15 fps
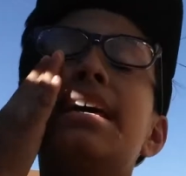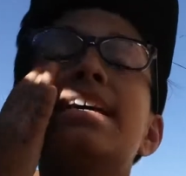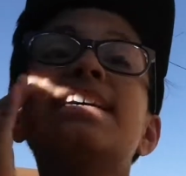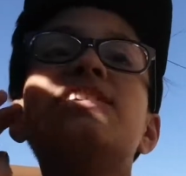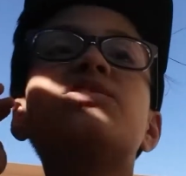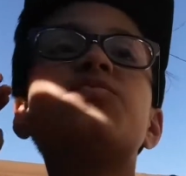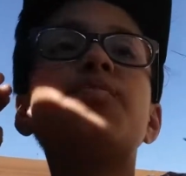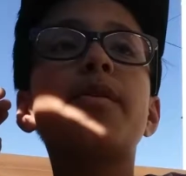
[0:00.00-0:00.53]

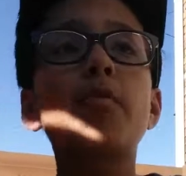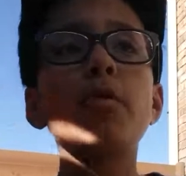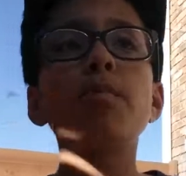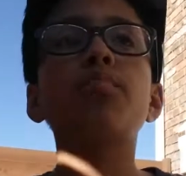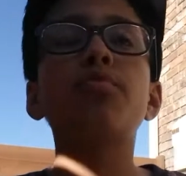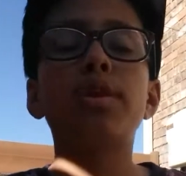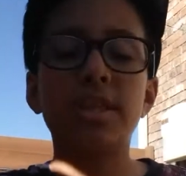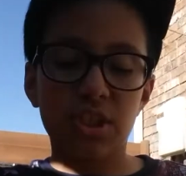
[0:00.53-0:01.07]
is very
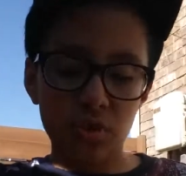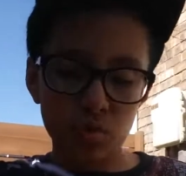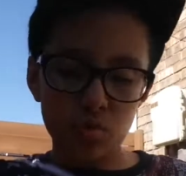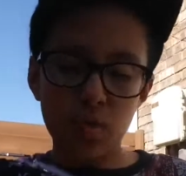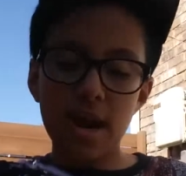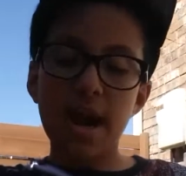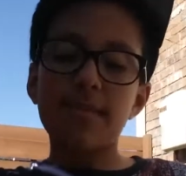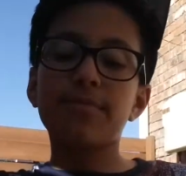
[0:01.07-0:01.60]
important to
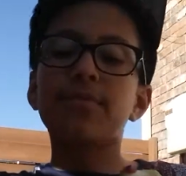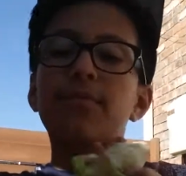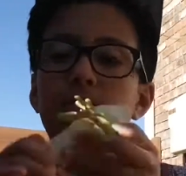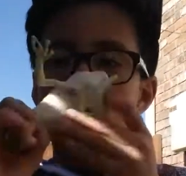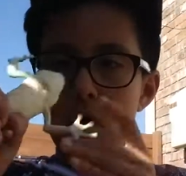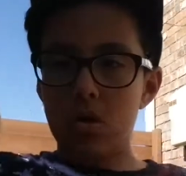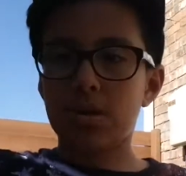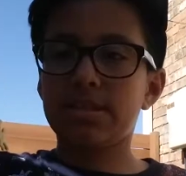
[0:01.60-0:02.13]
grab the
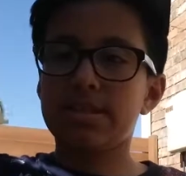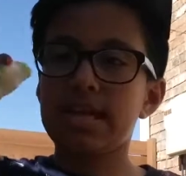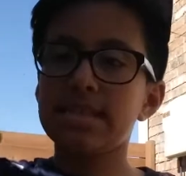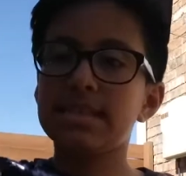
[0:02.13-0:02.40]
frogs.